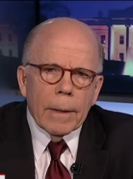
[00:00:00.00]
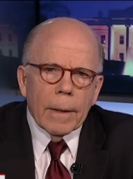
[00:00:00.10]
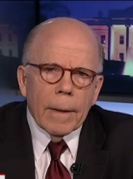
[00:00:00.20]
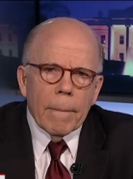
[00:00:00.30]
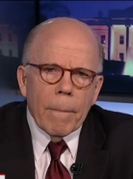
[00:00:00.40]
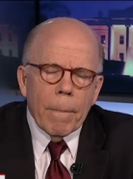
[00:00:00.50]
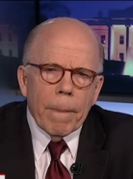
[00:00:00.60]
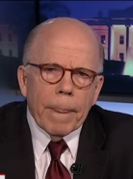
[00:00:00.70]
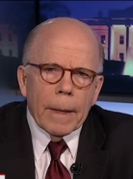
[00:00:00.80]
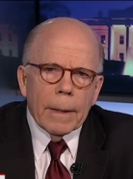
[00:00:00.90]
Um,
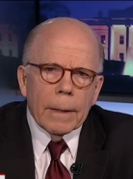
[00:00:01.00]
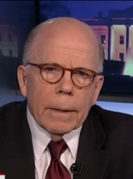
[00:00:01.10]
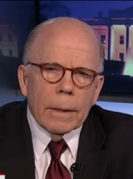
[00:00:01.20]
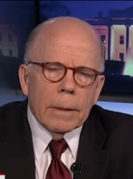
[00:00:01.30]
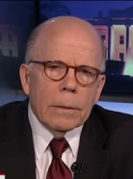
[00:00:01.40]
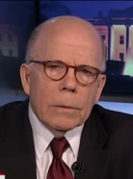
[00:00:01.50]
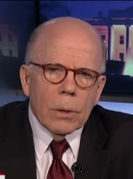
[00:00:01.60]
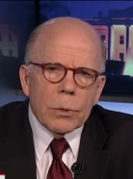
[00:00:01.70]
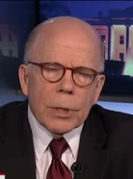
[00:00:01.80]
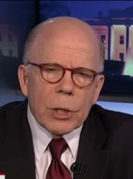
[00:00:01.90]

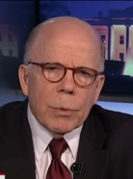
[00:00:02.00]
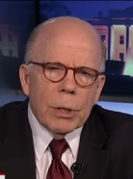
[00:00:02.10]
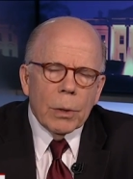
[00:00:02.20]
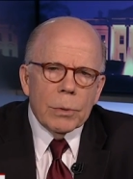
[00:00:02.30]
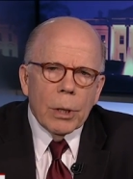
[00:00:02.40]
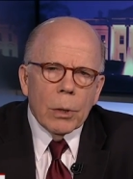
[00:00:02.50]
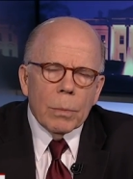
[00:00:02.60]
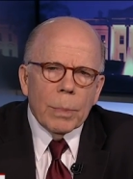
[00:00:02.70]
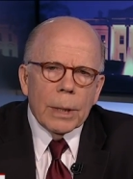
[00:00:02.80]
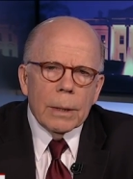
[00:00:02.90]
those things we don't
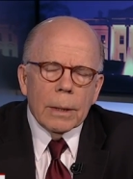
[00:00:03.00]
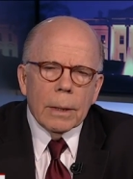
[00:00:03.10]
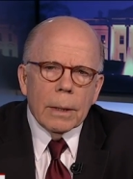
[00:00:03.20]
know, but